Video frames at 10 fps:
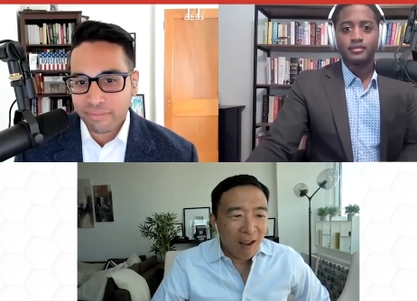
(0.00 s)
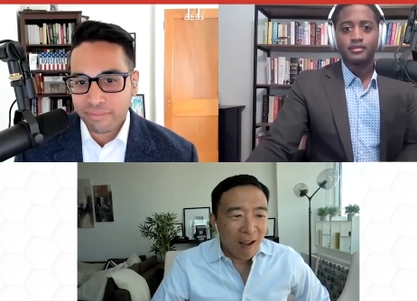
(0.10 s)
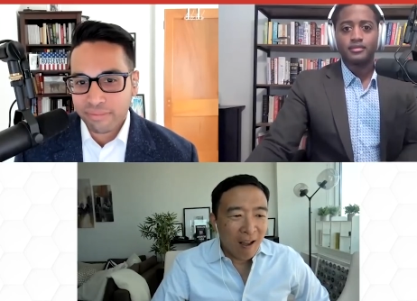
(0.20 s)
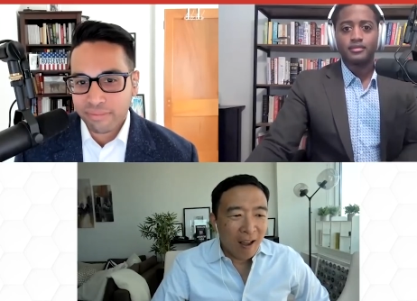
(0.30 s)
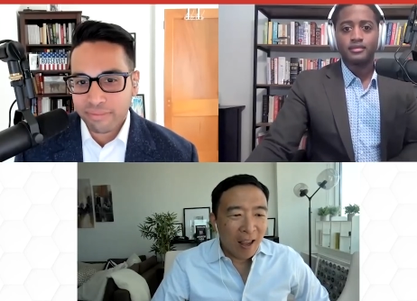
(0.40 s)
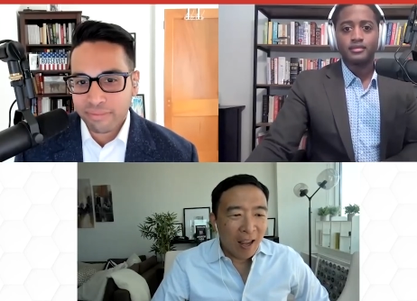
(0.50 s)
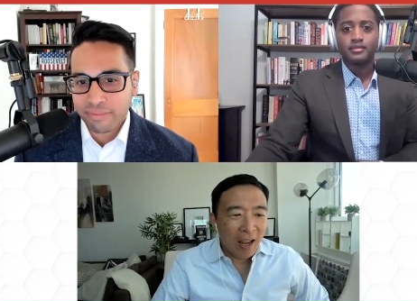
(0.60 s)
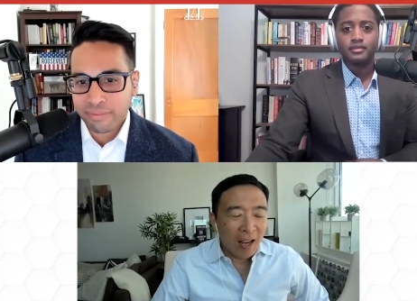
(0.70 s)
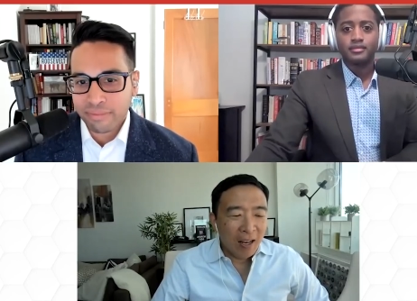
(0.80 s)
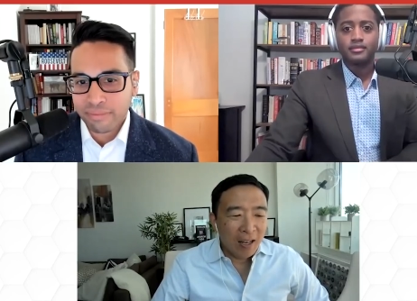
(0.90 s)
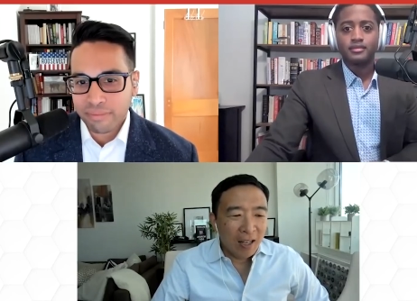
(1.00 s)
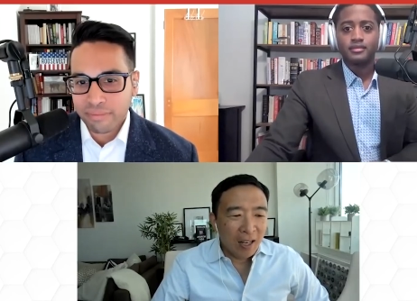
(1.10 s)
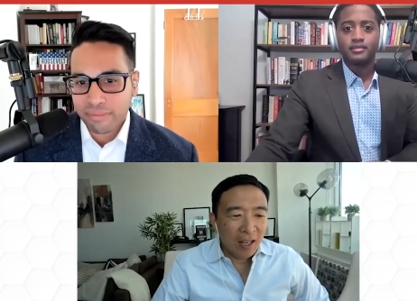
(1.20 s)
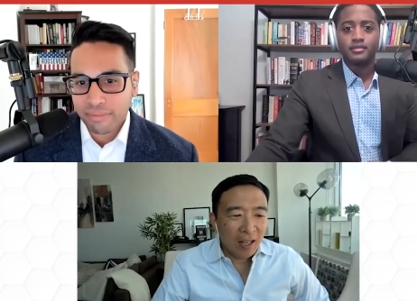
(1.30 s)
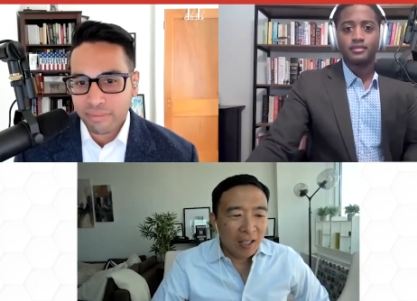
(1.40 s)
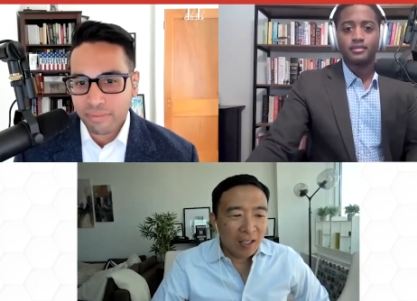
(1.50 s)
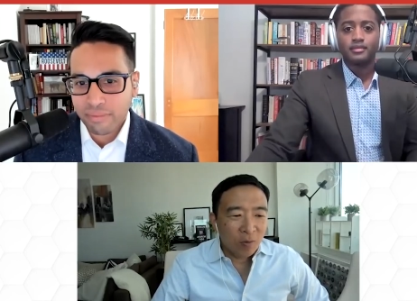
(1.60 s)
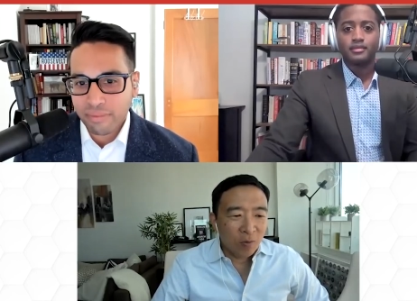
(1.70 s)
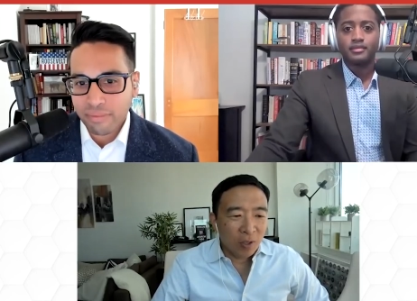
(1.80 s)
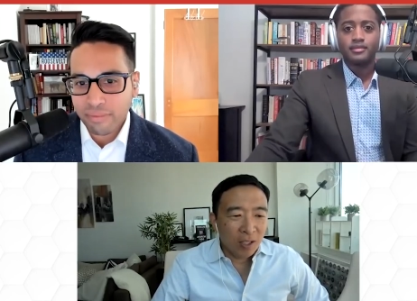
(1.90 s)
Speaker 1: Uh, and it, it's
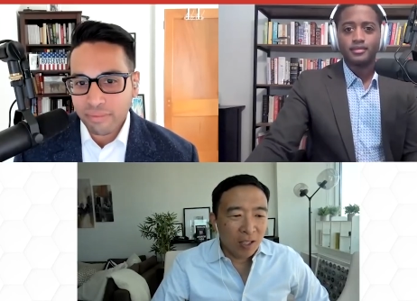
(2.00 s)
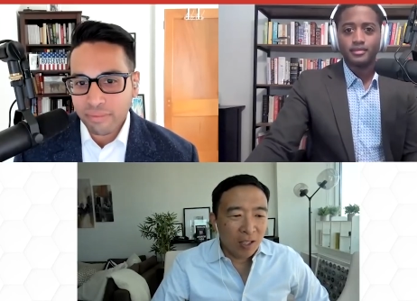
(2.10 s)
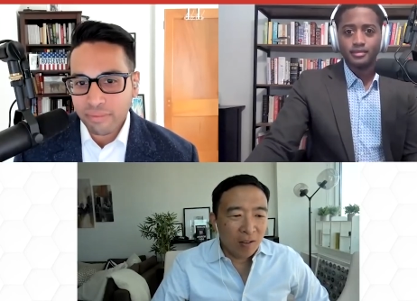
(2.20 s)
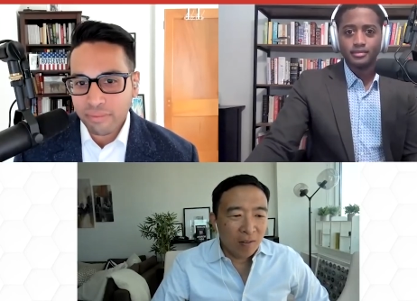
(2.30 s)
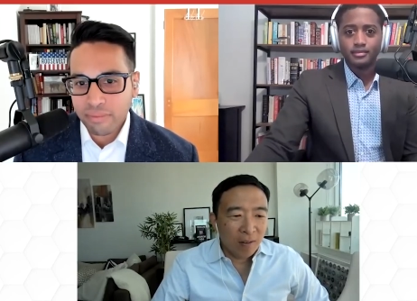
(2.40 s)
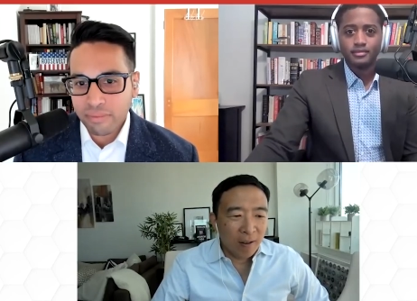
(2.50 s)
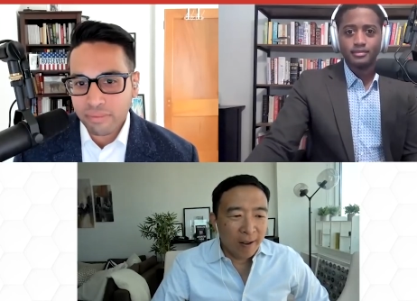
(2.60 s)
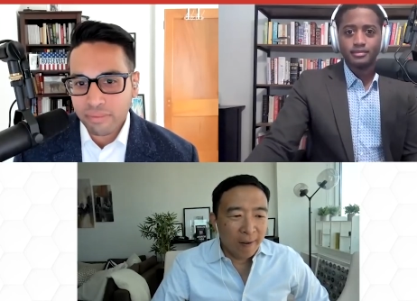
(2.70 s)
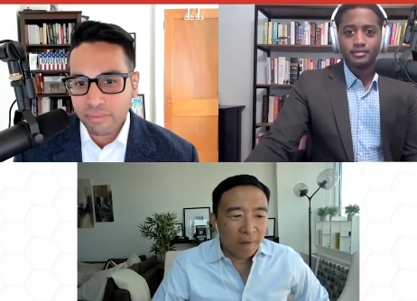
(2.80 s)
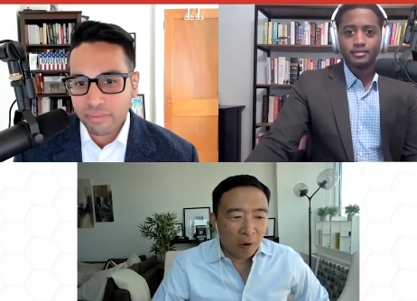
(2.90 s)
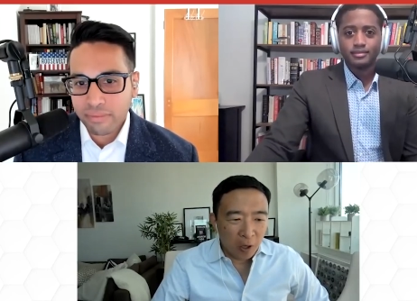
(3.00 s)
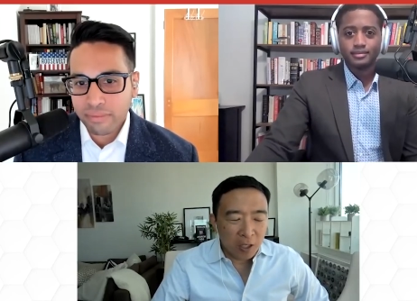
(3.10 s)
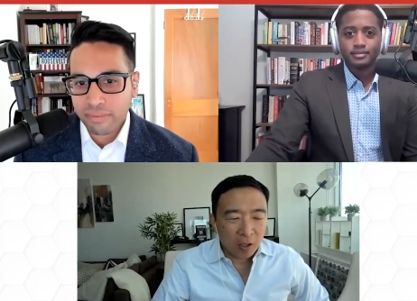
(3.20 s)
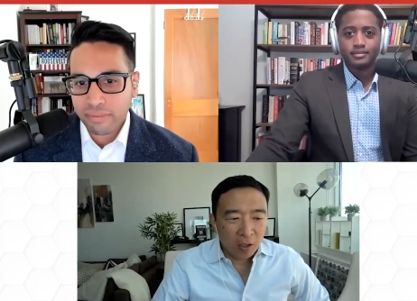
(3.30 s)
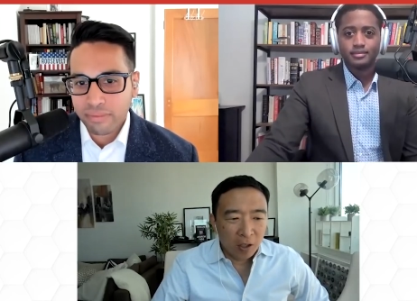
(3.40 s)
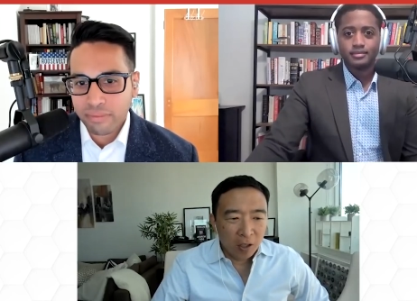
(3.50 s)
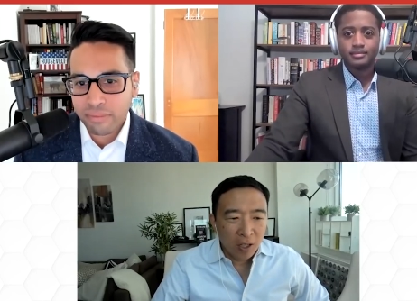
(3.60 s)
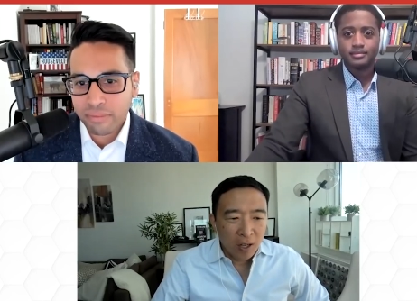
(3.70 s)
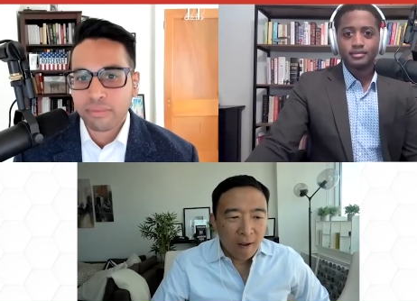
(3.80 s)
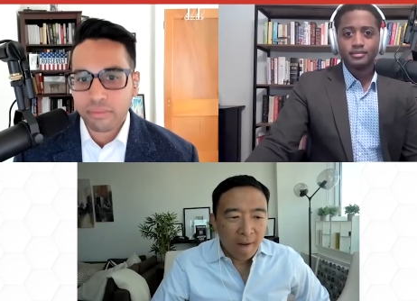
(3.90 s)
really uh, farcical.
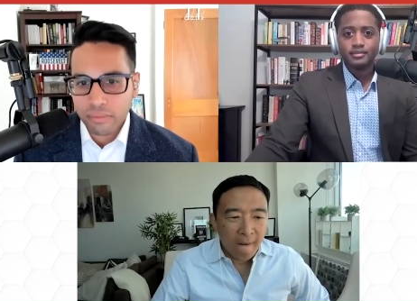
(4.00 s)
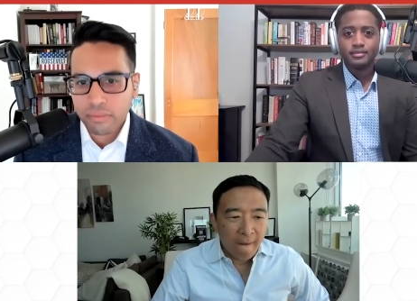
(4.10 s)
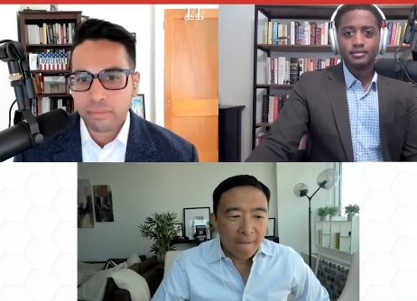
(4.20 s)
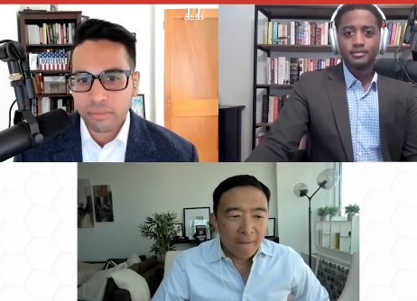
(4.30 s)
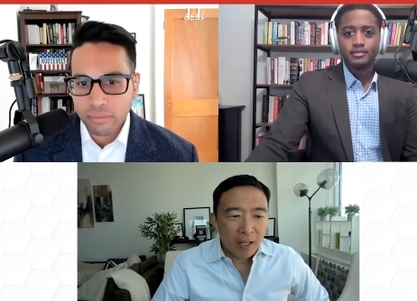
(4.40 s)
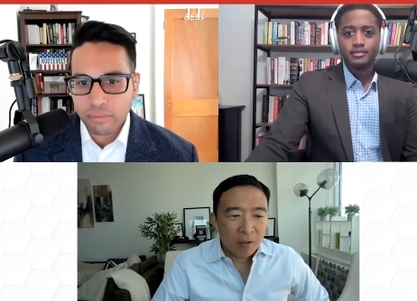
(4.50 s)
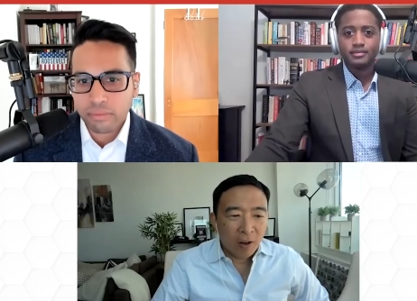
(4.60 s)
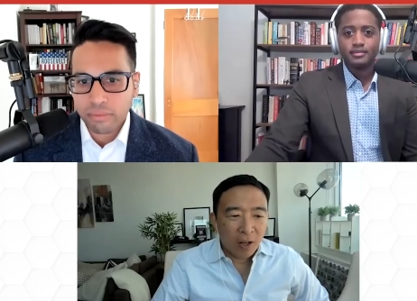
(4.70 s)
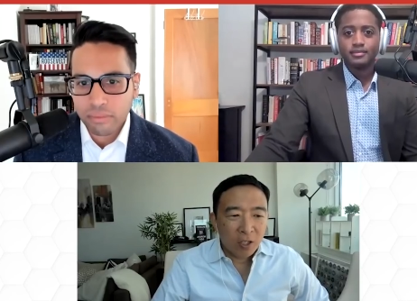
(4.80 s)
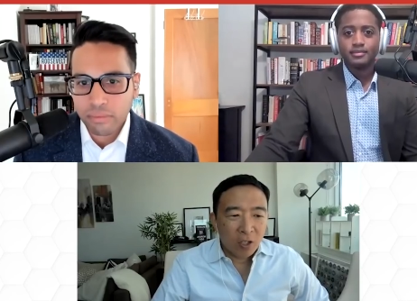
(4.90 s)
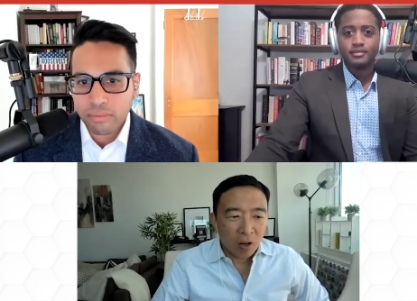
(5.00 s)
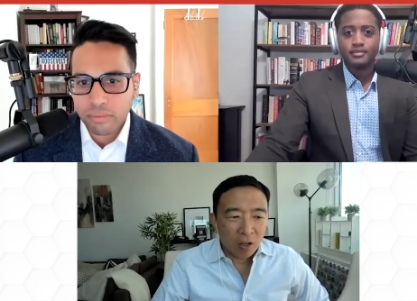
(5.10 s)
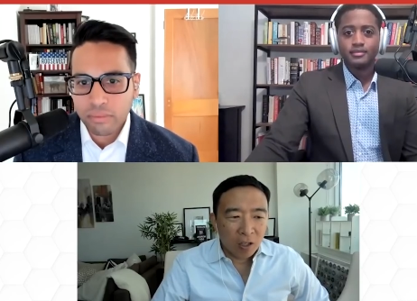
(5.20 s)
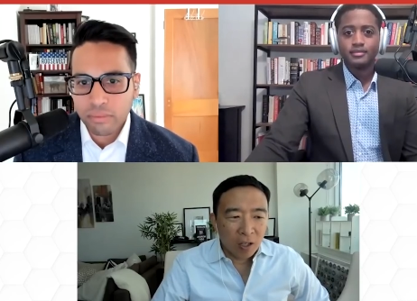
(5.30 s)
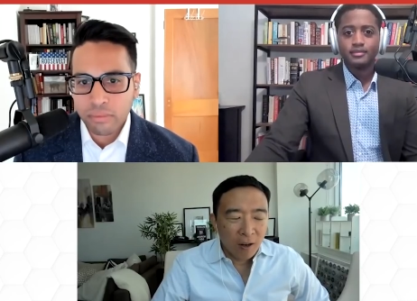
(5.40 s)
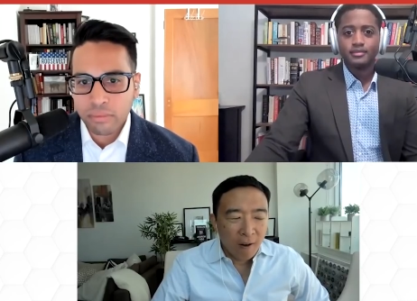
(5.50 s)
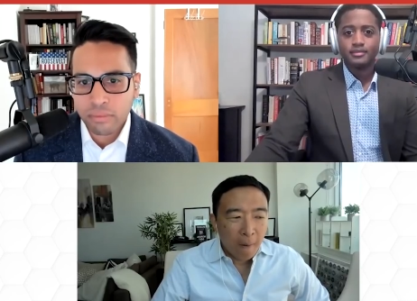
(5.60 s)
Um, it's very dark.